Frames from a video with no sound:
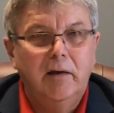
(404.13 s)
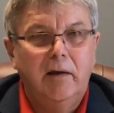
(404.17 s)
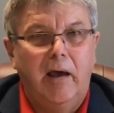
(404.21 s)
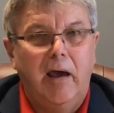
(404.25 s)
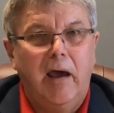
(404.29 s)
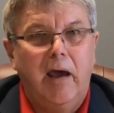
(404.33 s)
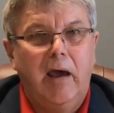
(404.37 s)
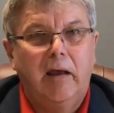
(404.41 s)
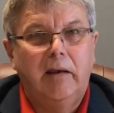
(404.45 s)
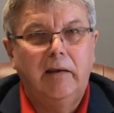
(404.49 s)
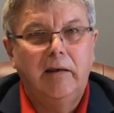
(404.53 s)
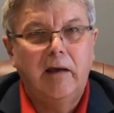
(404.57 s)

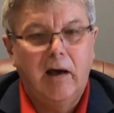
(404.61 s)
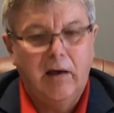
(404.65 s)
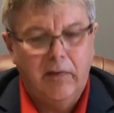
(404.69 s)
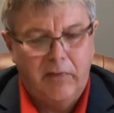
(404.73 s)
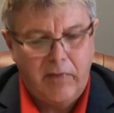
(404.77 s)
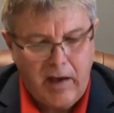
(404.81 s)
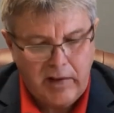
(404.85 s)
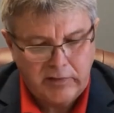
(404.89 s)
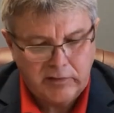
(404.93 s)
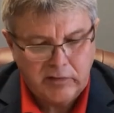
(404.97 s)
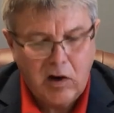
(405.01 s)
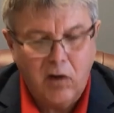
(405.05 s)
And
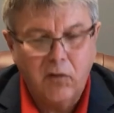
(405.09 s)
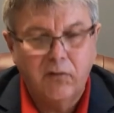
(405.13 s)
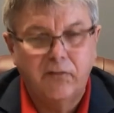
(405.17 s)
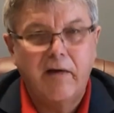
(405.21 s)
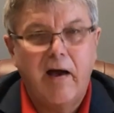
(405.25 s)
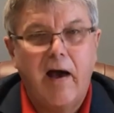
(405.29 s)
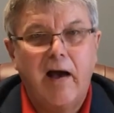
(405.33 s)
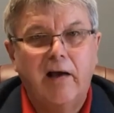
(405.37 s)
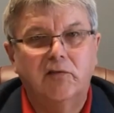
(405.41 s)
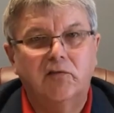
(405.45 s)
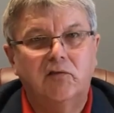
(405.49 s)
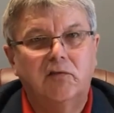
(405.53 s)
that's how
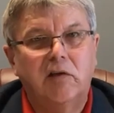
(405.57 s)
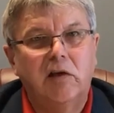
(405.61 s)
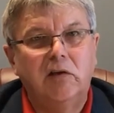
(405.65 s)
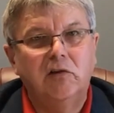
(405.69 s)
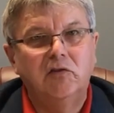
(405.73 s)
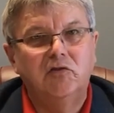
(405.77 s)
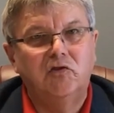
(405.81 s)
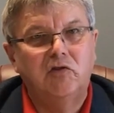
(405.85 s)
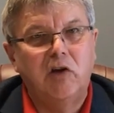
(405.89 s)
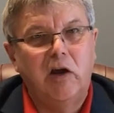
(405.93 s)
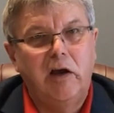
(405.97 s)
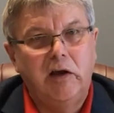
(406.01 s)
fast
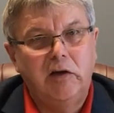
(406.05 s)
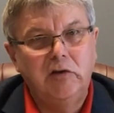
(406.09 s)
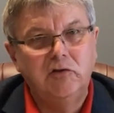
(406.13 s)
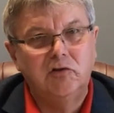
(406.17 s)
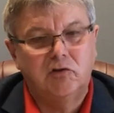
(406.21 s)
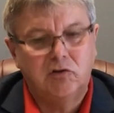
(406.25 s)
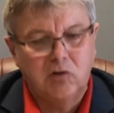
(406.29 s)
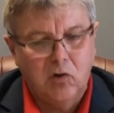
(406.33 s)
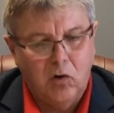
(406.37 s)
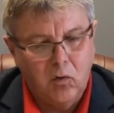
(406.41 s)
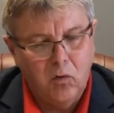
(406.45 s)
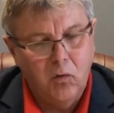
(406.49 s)
things
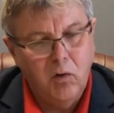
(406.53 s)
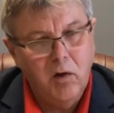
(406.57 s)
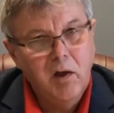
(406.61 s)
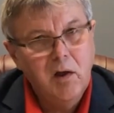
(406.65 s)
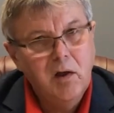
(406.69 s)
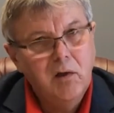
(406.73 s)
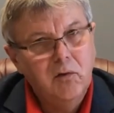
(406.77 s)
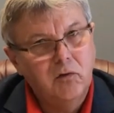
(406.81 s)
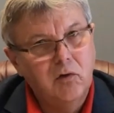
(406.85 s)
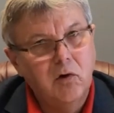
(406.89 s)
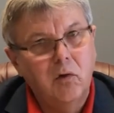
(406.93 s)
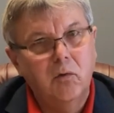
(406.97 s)
change. So
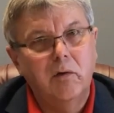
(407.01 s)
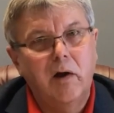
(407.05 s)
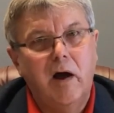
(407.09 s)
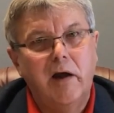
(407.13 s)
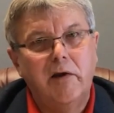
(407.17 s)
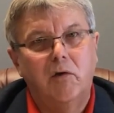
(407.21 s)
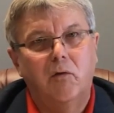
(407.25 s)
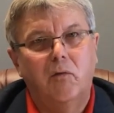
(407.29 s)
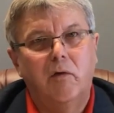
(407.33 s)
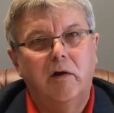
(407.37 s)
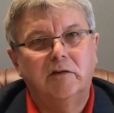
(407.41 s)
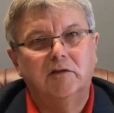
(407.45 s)
don't
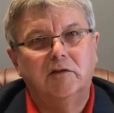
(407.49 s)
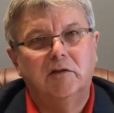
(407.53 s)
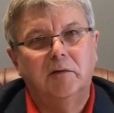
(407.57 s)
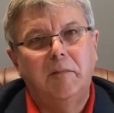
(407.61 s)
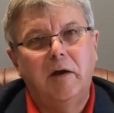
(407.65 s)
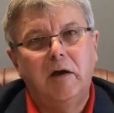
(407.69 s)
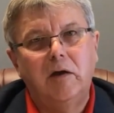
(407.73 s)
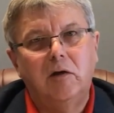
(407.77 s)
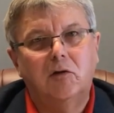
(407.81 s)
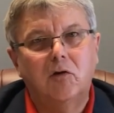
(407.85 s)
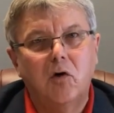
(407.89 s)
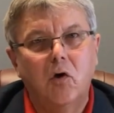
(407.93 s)

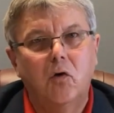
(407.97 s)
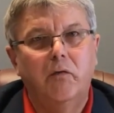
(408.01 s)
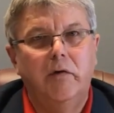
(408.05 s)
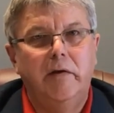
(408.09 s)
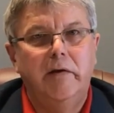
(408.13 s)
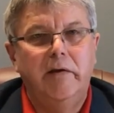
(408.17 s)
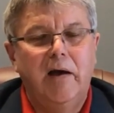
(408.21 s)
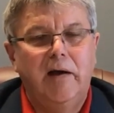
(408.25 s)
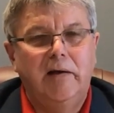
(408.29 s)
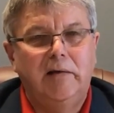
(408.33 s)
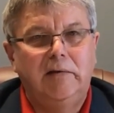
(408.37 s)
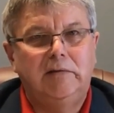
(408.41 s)
underestimate
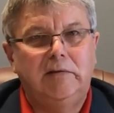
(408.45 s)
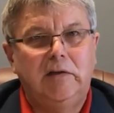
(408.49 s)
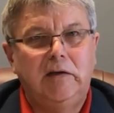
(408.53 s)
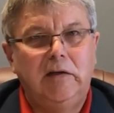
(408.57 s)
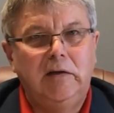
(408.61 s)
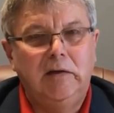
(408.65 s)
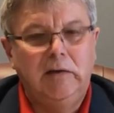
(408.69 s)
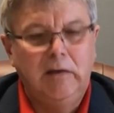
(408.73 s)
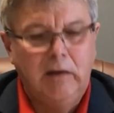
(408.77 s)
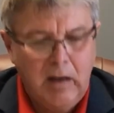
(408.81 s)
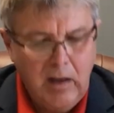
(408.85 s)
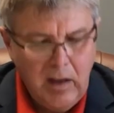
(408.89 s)

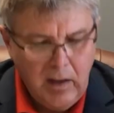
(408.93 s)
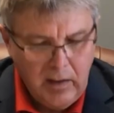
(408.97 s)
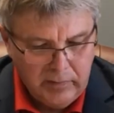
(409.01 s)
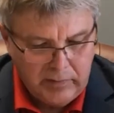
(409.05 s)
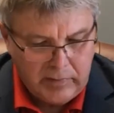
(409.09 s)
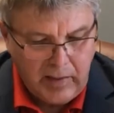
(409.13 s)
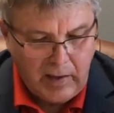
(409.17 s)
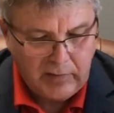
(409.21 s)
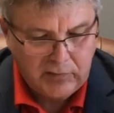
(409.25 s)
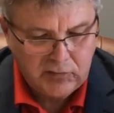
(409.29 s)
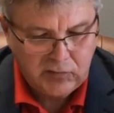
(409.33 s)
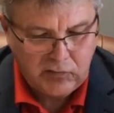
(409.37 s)
COVID-19.
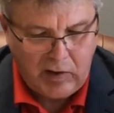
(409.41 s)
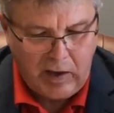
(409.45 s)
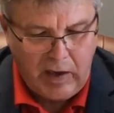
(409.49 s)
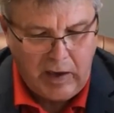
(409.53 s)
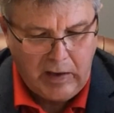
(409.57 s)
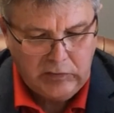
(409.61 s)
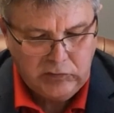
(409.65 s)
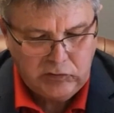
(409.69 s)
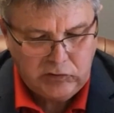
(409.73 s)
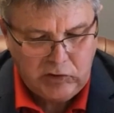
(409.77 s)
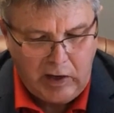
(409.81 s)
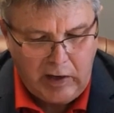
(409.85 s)
Things
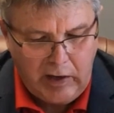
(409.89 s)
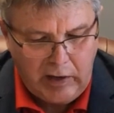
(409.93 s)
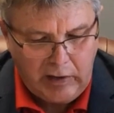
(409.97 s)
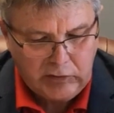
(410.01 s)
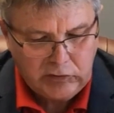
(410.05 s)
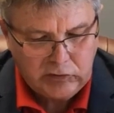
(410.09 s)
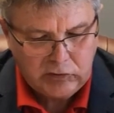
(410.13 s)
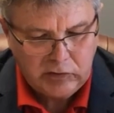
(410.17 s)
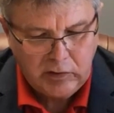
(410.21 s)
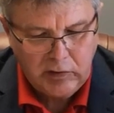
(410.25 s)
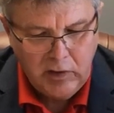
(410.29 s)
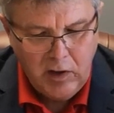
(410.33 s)
can
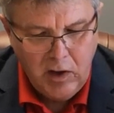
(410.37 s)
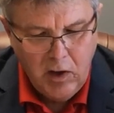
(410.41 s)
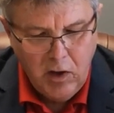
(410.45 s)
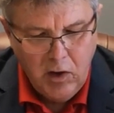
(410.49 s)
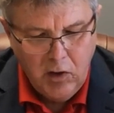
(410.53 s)
change.